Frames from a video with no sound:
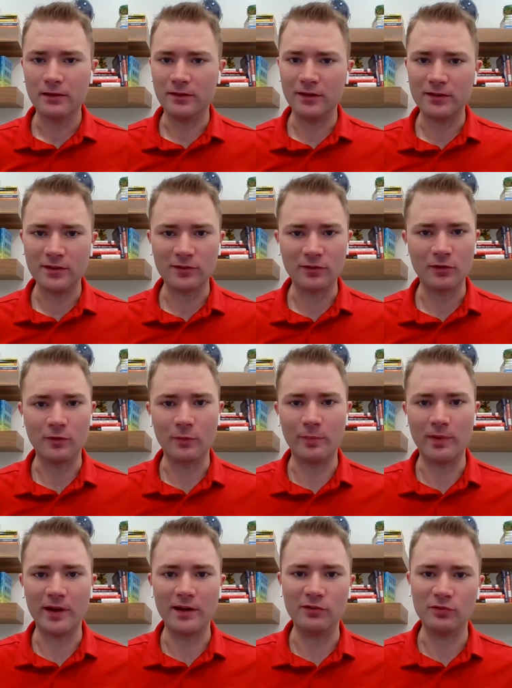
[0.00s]
Dentists
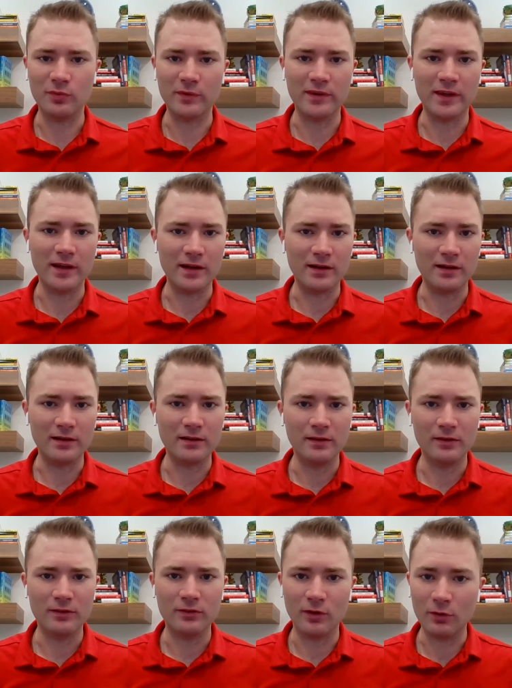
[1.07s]
overpays when they
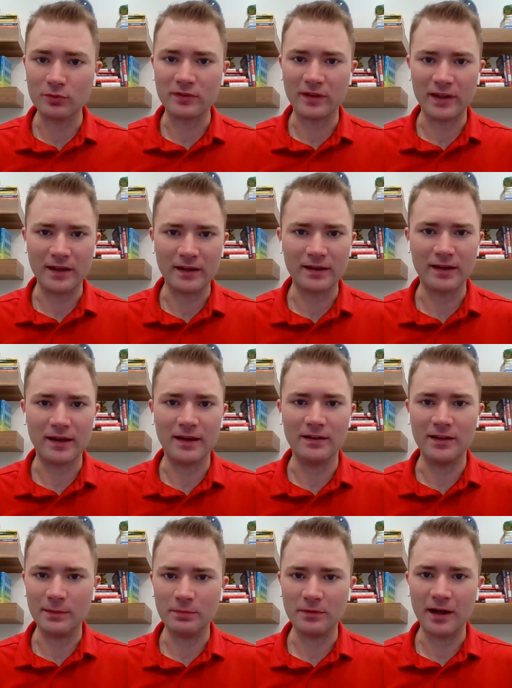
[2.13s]
don't take a
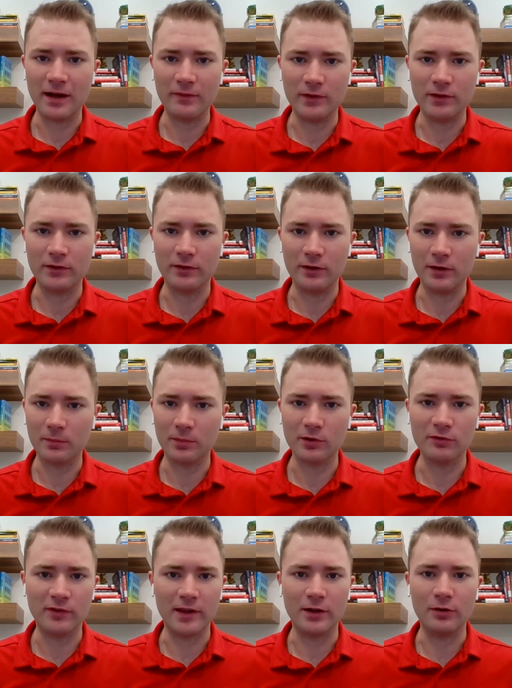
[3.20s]
deep dive into the
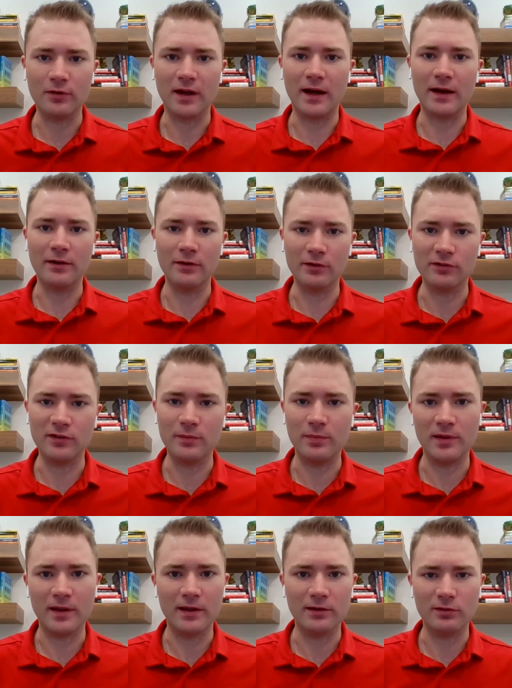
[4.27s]
numbers. They don't hire a
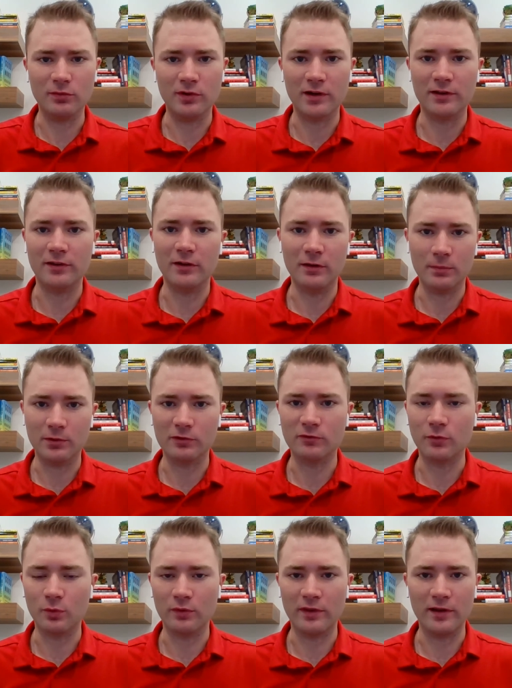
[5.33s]
CPA to look at the numbers
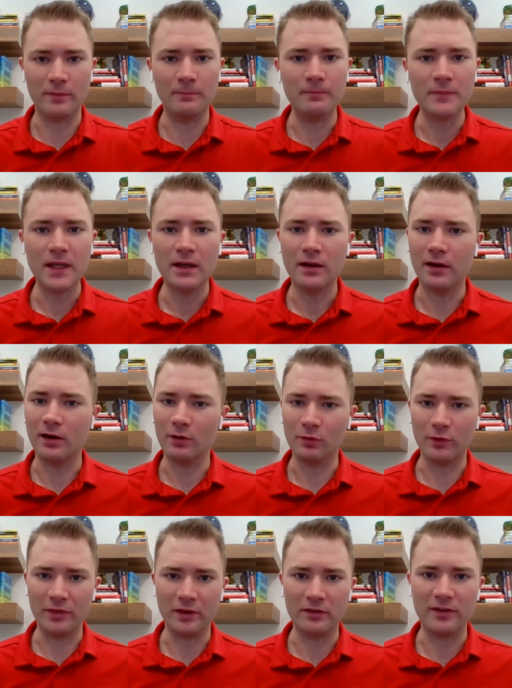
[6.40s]
for them, uh,
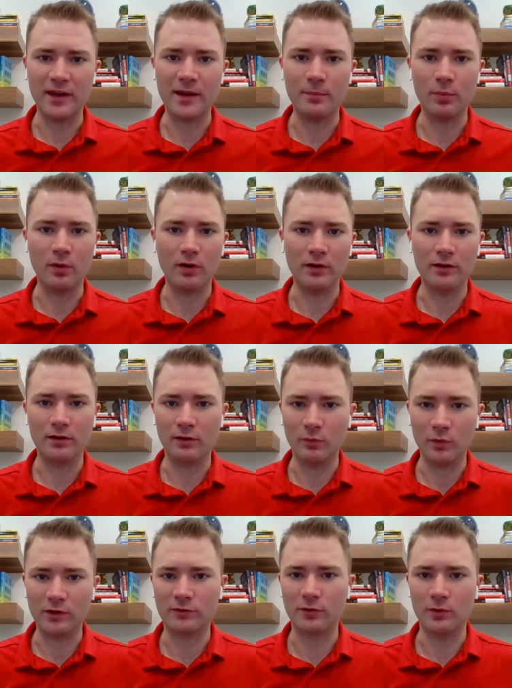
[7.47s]
run the tape on, on
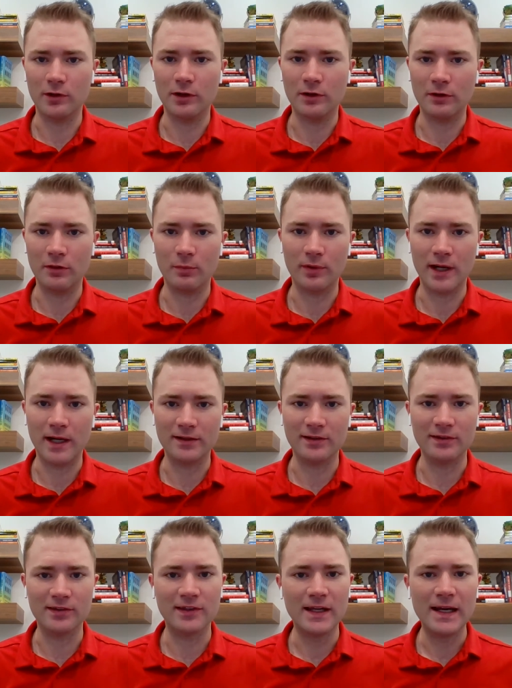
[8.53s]
what's going on in the
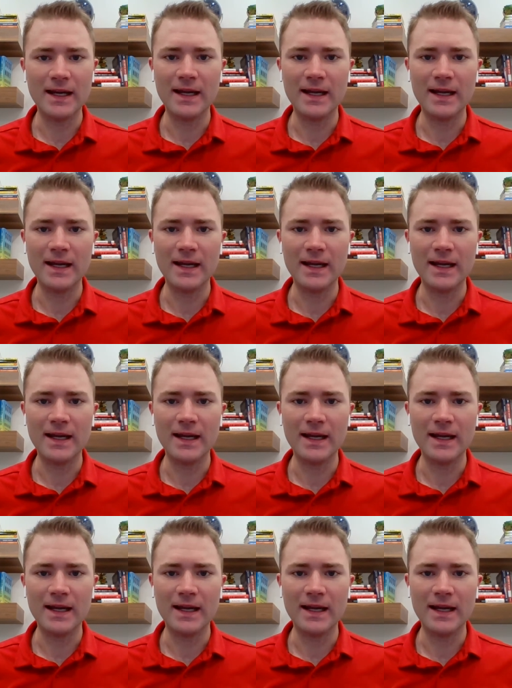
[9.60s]
practice,